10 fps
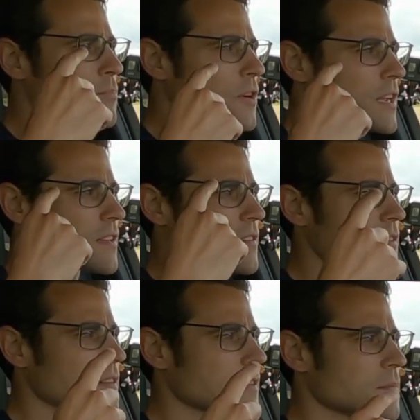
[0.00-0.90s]
brain
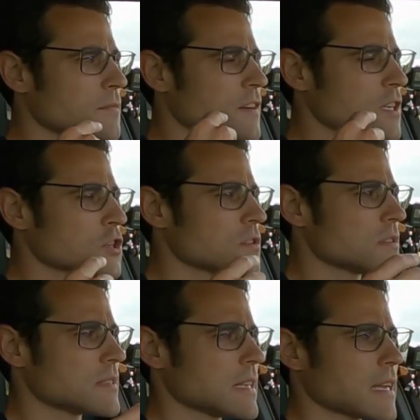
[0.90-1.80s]
function,
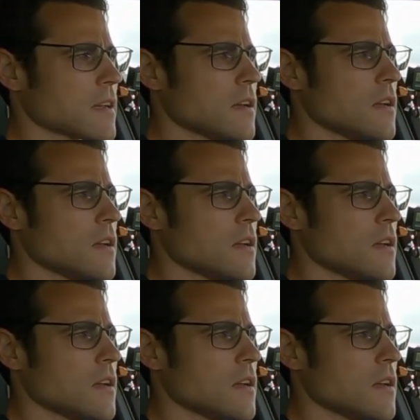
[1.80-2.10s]
it's like,